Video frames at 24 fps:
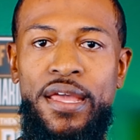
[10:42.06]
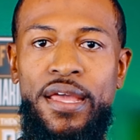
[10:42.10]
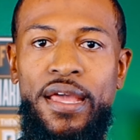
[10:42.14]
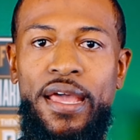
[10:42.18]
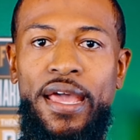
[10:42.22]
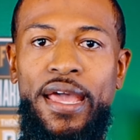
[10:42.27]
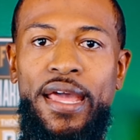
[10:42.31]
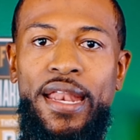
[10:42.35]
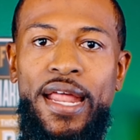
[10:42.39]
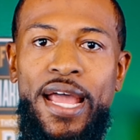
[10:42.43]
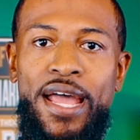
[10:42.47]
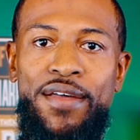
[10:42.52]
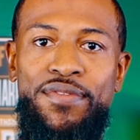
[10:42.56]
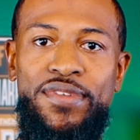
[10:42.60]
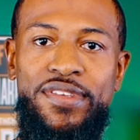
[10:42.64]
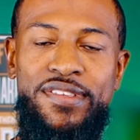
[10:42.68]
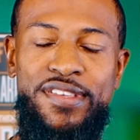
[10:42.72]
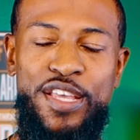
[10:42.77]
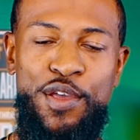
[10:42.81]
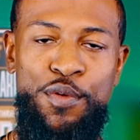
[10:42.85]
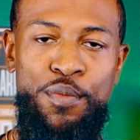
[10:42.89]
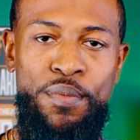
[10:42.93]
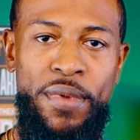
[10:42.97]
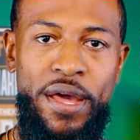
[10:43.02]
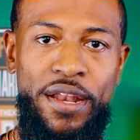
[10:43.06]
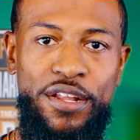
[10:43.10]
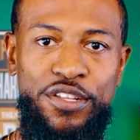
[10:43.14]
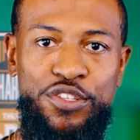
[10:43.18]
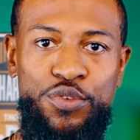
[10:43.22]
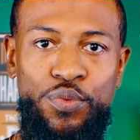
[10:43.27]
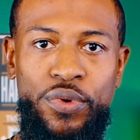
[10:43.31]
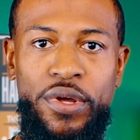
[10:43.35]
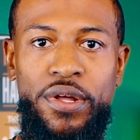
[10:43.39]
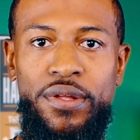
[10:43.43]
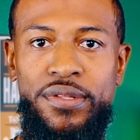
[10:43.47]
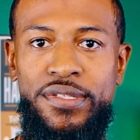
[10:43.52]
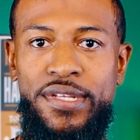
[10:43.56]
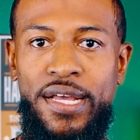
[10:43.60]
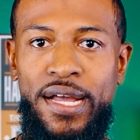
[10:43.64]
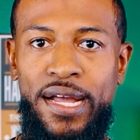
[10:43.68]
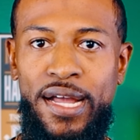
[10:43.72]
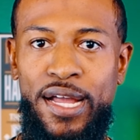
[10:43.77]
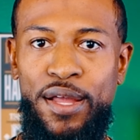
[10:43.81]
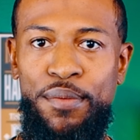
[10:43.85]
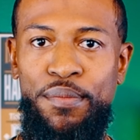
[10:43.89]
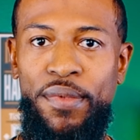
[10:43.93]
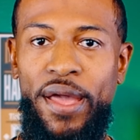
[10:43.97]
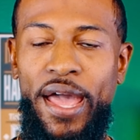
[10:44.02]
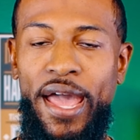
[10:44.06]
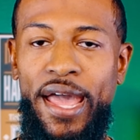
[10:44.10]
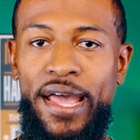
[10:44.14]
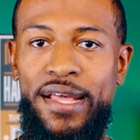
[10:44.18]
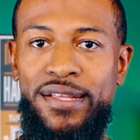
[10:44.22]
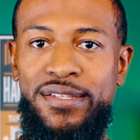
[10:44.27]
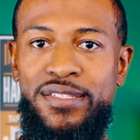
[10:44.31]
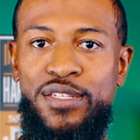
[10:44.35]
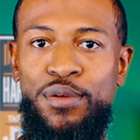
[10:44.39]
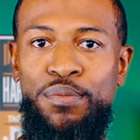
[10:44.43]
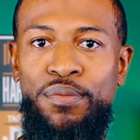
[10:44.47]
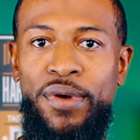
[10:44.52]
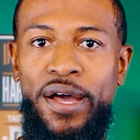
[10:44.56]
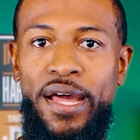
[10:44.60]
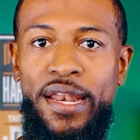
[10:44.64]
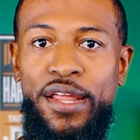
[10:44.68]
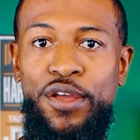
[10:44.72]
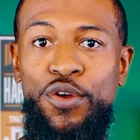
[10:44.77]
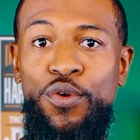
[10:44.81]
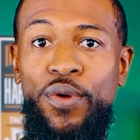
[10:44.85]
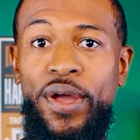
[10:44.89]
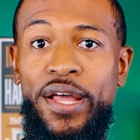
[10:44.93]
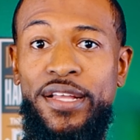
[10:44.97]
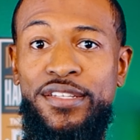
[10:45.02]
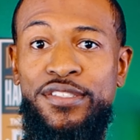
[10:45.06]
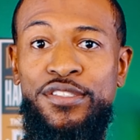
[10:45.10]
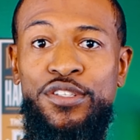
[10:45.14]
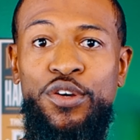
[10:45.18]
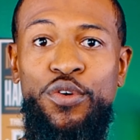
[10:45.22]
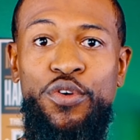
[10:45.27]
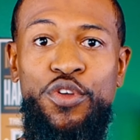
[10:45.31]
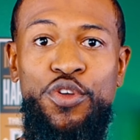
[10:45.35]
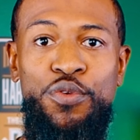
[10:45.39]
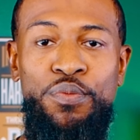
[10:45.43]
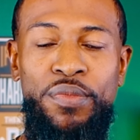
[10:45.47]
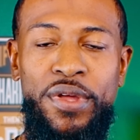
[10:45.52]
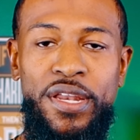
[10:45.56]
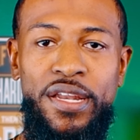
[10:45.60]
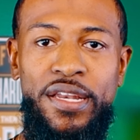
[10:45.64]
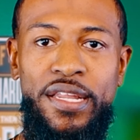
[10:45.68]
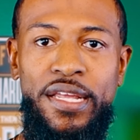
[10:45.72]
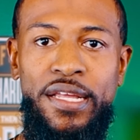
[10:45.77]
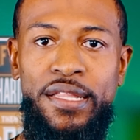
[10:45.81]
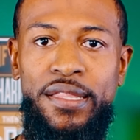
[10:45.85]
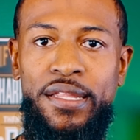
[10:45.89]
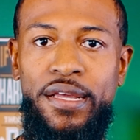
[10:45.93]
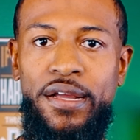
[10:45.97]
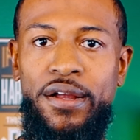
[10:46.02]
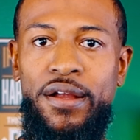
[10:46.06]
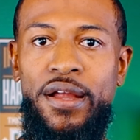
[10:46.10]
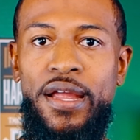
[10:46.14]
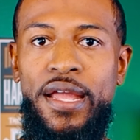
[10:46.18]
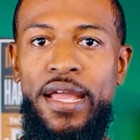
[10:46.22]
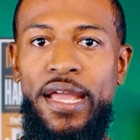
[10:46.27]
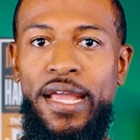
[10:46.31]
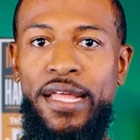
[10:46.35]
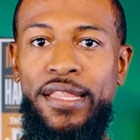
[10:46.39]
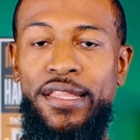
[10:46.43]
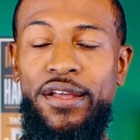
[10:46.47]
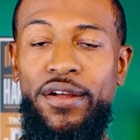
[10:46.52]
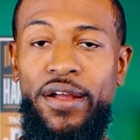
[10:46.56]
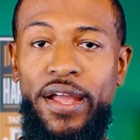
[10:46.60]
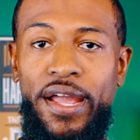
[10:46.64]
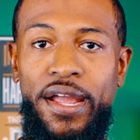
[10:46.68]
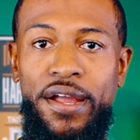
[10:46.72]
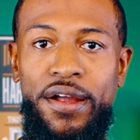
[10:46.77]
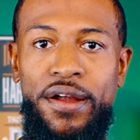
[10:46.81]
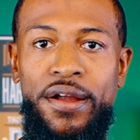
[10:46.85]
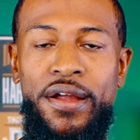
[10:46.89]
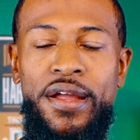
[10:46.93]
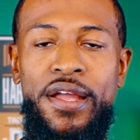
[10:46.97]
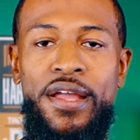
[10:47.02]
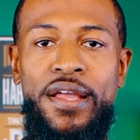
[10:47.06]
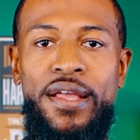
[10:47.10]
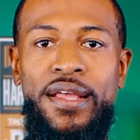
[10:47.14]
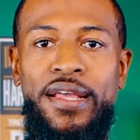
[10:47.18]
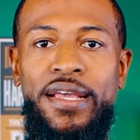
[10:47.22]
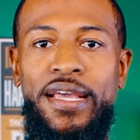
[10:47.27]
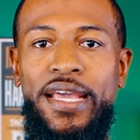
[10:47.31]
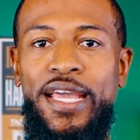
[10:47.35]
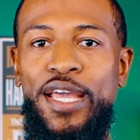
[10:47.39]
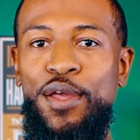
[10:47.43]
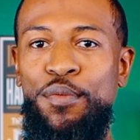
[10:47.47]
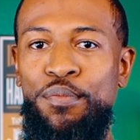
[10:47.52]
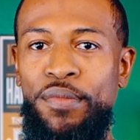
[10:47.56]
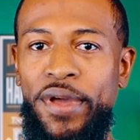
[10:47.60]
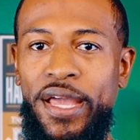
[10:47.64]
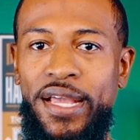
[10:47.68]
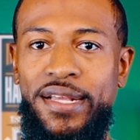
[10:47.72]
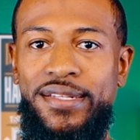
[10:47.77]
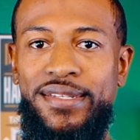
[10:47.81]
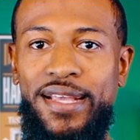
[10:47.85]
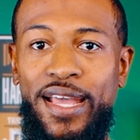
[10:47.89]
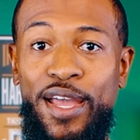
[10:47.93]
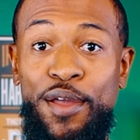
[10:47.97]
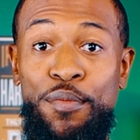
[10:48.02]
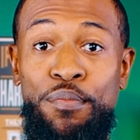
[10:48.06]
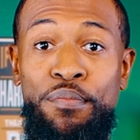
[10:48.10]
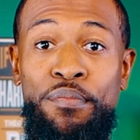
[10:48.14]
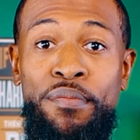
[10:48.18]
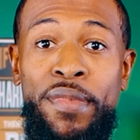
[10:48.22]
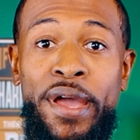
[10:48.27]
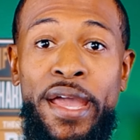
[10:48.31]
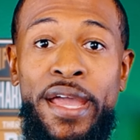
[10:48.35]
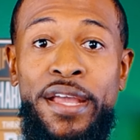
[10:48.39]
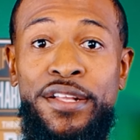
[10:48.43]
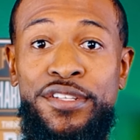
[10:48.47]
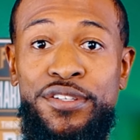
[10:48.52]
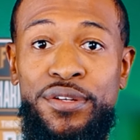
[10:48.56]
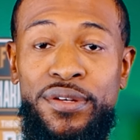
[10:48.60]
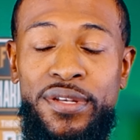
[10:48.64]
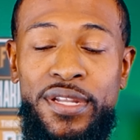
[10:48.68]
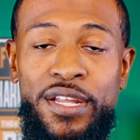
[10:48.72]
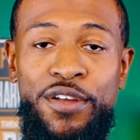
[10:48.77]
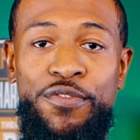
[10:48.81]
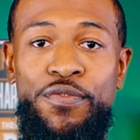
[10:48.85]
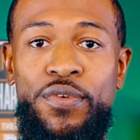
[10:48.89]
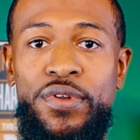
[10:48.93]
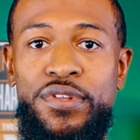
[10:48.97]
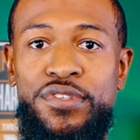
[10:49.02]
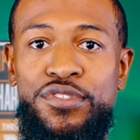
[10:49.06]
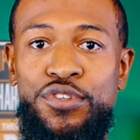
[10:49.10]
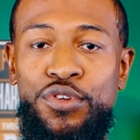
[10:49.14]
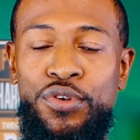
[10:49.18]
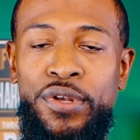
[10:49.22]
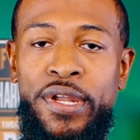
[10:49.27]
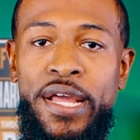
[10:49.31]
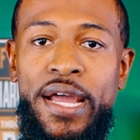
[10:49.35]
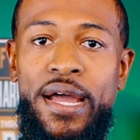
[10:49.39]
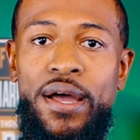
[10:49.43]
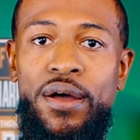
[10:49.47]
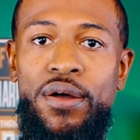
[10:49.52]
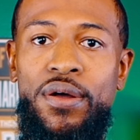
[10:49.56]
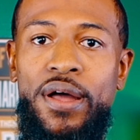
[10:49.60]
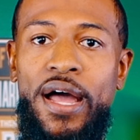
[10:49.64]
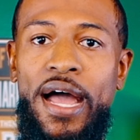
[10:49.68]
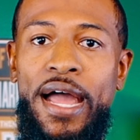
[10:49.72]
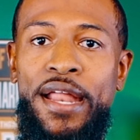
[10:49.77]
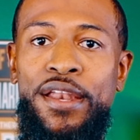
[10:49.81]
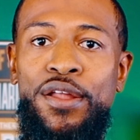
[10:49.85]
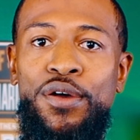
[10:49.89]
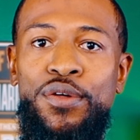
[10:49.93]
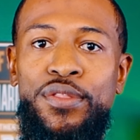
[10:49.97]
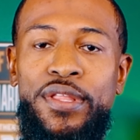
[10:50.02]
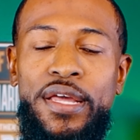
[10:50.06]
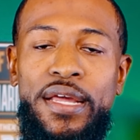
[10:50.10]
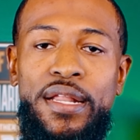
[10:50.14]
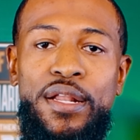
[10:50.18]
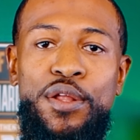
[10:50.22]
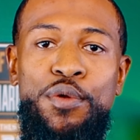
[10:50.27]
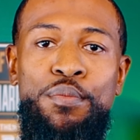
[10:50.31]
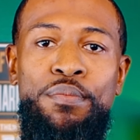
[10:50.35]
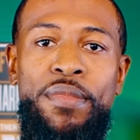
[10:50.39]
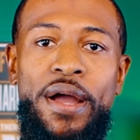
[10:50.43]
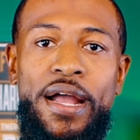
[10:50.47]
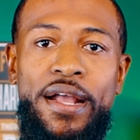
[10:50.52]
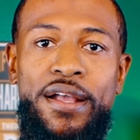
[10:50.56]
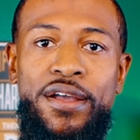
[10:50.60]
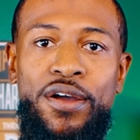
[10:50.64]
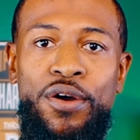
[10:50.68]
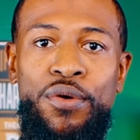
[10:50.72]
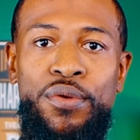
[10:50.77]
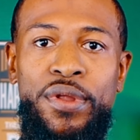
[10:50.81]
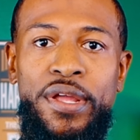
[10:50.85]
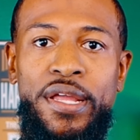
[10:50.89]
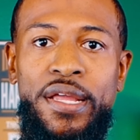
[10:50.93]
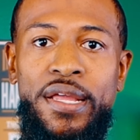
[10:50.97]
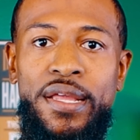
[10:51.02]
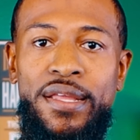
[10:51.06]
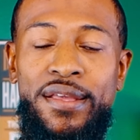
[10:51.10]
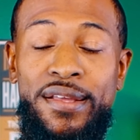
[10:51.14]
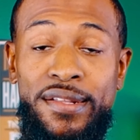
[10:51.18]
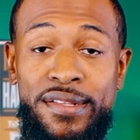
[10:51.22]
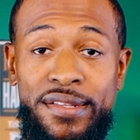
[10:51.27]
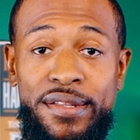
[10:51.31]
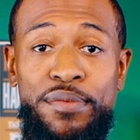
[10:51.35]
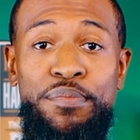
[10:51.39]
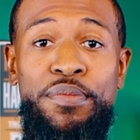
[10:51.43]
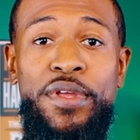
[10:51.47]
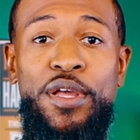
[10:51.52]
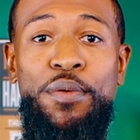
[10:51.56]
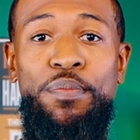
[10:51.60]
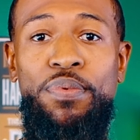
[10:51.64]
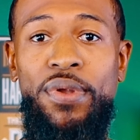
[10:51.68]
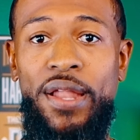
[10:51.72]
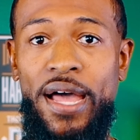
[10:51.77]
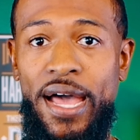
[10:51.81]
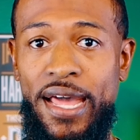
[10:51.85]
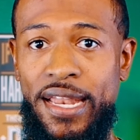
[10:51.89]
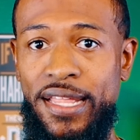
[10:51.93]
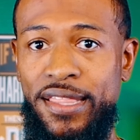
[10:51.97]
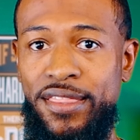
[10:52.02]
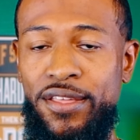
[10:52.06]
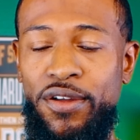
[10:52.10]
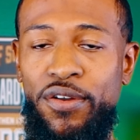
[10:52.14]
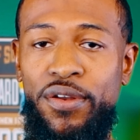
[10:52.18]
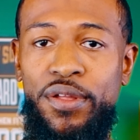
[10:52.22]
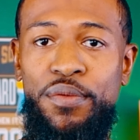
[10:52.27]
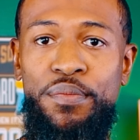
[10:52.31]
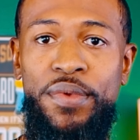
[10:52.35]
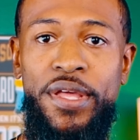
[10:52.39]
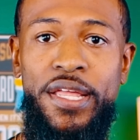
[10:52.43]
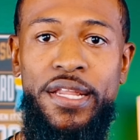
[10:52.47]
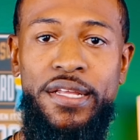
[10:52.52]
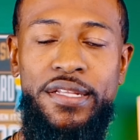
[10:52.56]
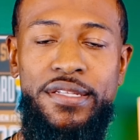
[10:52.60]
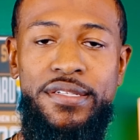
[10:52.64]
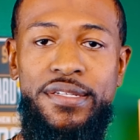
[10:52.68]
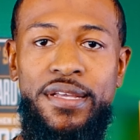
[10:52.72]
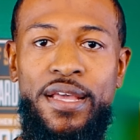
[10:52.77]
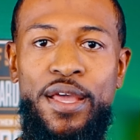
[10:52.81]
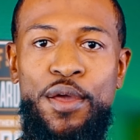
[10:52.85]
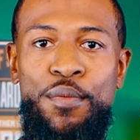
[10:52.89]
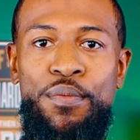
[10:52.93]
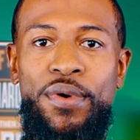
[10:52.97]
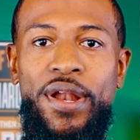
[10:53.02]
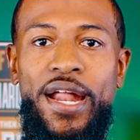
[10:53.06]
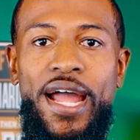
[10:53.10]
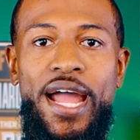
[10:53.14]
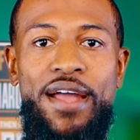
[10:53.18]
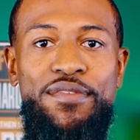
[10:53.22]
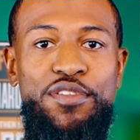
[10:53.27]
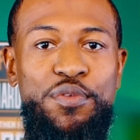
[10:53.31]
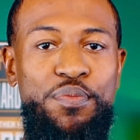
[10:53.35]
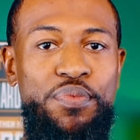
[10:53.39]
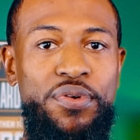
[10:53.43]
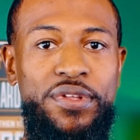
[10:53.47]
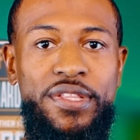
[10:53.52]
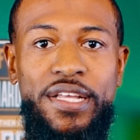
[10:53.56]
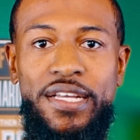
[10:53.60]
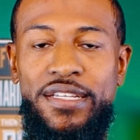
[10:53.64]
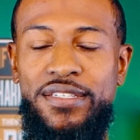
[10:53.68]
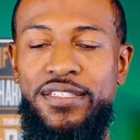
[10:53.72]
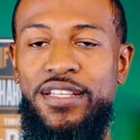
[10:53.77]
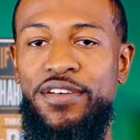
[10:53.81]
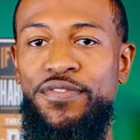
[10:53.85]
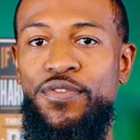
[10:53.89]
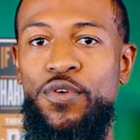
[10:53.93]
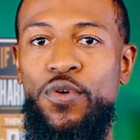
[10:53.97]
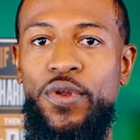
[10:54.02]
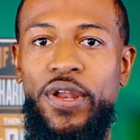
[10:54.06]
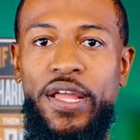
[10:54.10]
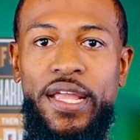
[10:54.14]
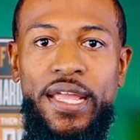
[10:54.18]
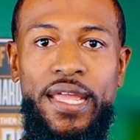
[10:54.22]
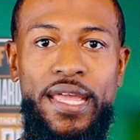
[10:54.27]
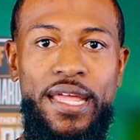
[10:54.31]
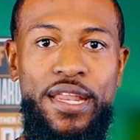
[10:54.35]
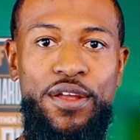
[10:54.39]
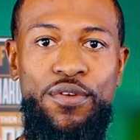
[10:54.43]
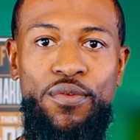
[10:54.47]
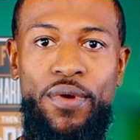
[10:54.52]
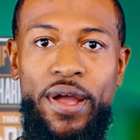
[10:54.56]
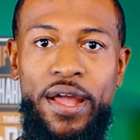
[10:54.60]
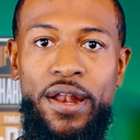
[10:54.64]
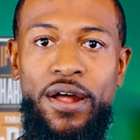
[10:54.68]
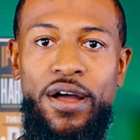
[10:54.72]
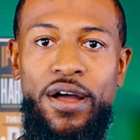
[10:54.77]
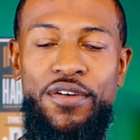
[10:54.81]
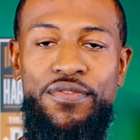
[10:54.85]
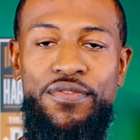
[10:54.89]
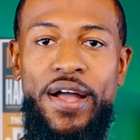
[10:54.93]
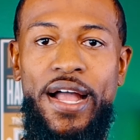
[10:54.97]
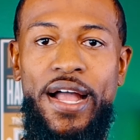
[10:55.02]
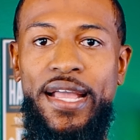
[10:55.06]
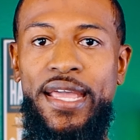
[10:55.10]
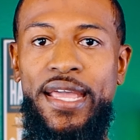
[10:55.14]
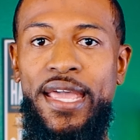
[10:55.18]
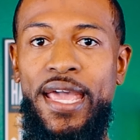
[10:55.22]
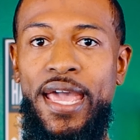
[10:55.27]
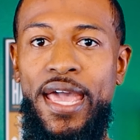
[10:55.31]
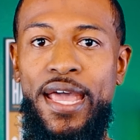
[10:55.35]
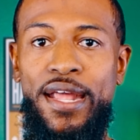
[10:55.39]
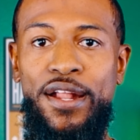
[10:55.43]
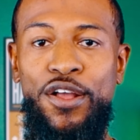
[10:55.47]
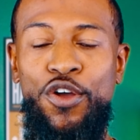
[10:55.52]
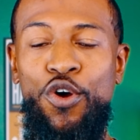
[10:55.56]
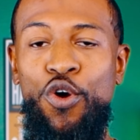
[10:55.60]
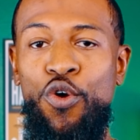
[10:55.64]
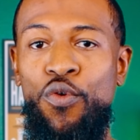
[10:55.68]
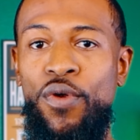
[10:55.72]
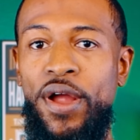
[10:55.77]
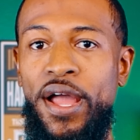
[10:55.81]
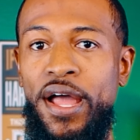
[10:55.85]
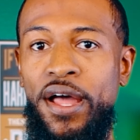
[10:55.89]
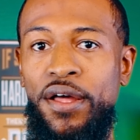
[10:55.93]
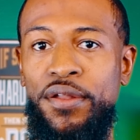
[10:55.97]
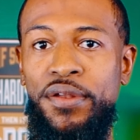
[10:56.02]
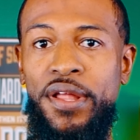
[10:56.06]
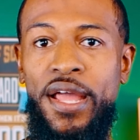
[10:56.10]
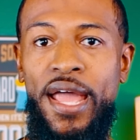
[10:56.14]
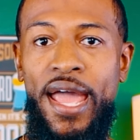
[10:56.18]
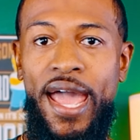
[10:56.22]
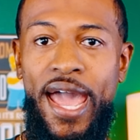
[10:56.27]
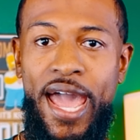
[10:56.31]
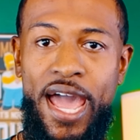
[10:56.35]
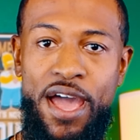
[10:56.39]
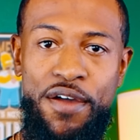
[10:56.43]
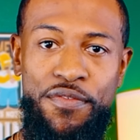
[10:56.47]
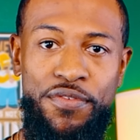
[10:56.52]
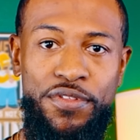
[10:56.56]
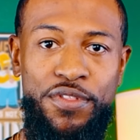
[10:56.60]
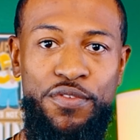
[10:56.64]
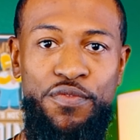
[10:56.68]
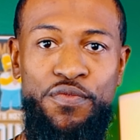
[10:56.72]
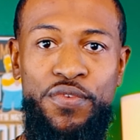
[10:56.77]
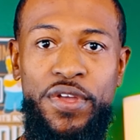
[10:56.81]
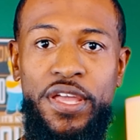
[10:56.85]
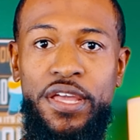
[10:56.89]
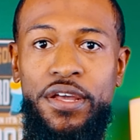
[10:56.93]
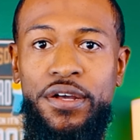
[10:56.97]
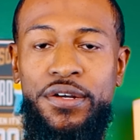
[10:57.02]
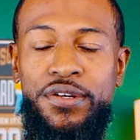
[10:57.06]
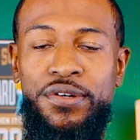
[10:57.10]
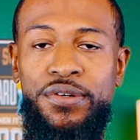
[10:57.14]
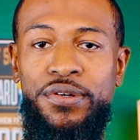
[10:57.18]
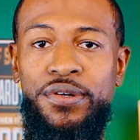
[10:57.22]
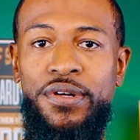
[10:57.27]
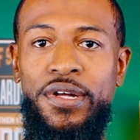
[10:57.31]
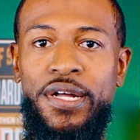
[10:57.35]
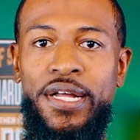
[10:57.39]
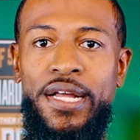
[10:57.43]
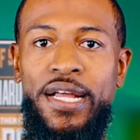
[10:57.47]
and have the same amount of dwell time as somebody who has no humidity in their air. It makes a major difference. So now I know that my coating can be applied in 30 minutes, but I have to put that stuff on and get it right off. I can't go around half of the vehicle